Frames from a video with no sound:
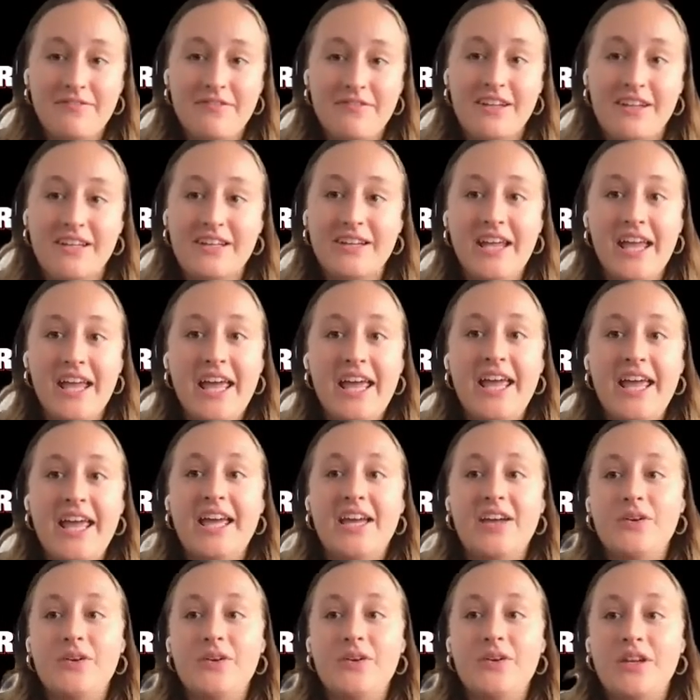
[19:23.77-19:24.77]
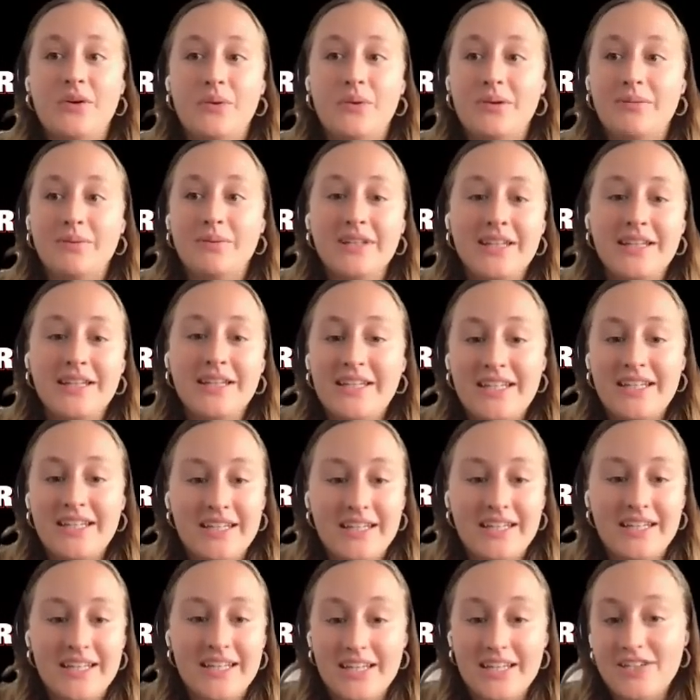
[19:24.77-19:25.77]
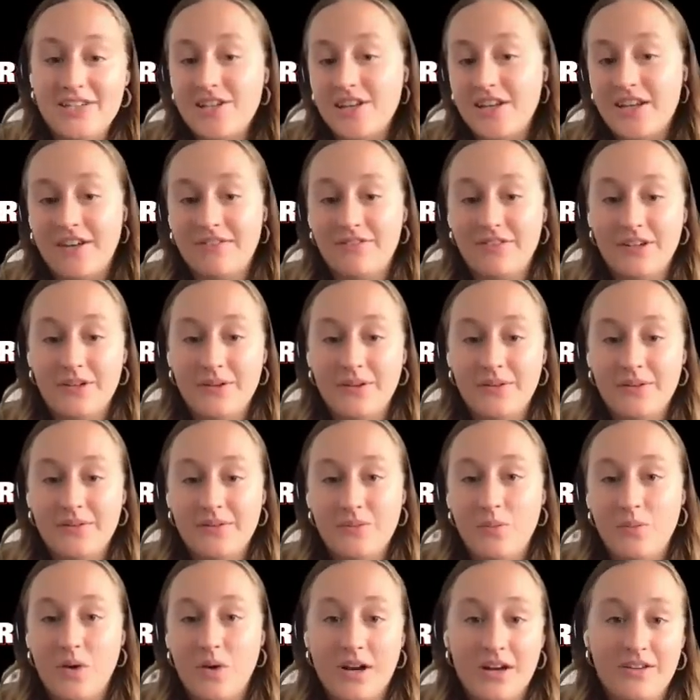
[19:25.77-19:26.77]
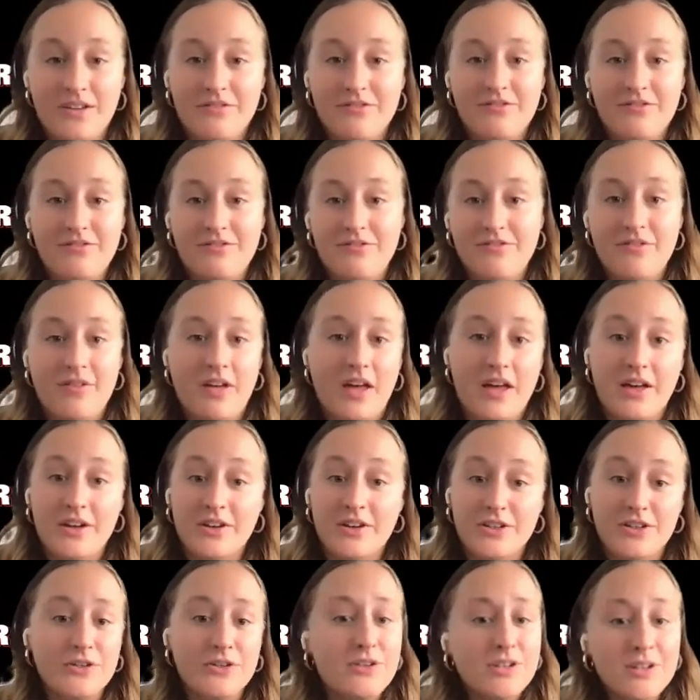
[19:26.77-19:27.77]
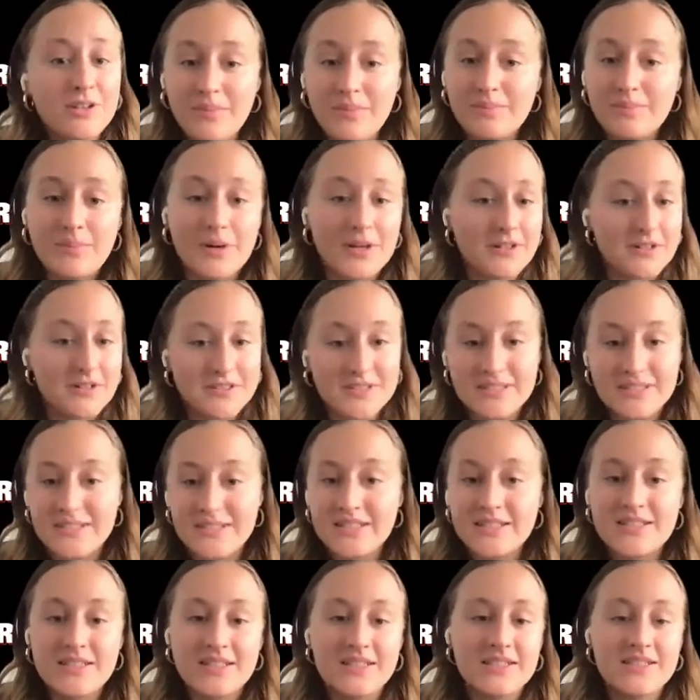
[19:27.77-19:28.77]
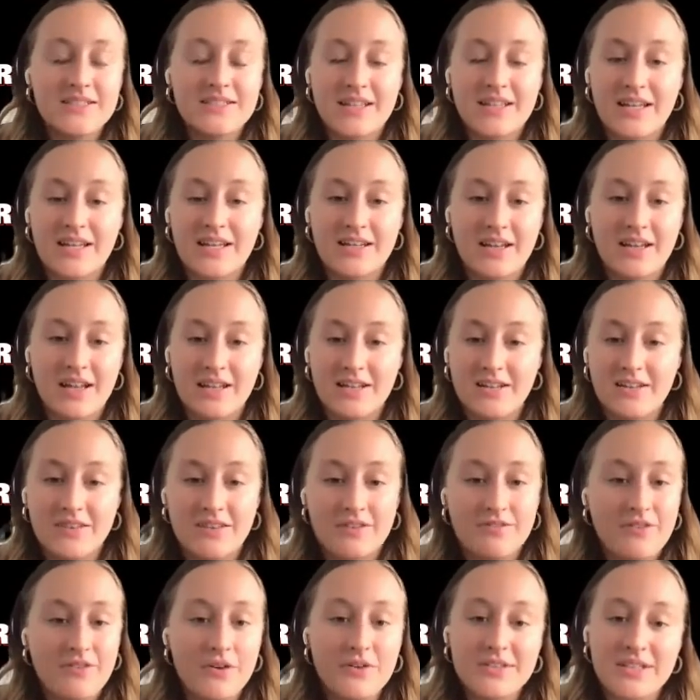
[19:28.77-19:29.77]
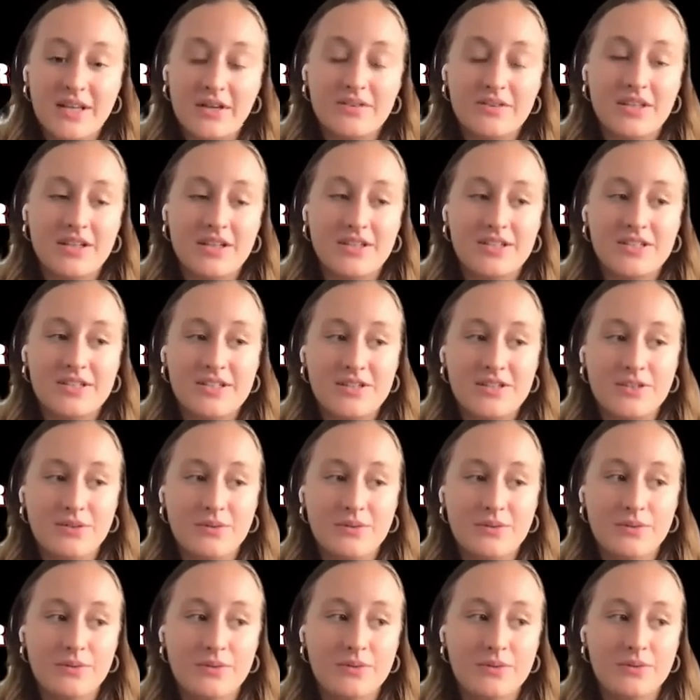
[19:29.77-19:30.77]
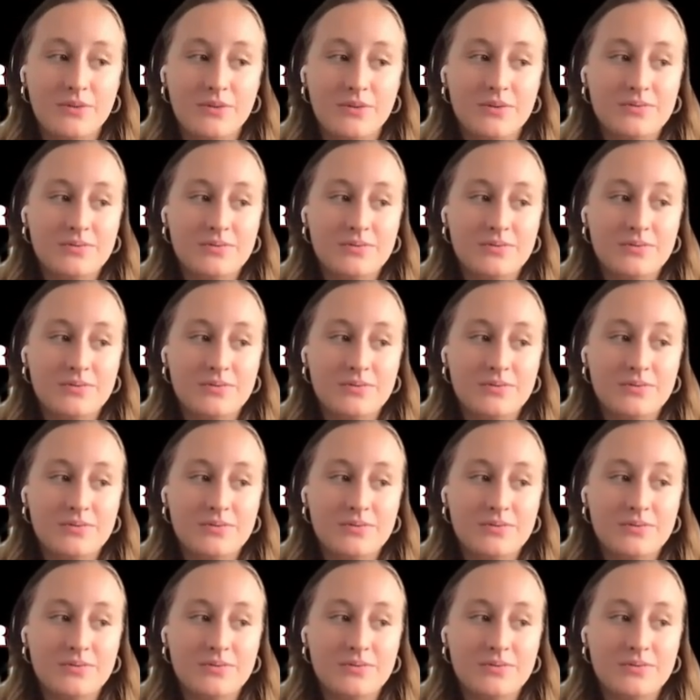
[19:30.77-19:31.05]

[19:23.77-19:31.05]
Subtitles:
And, you know, we really need each and every one of our union brothers and sisters and the folks out there to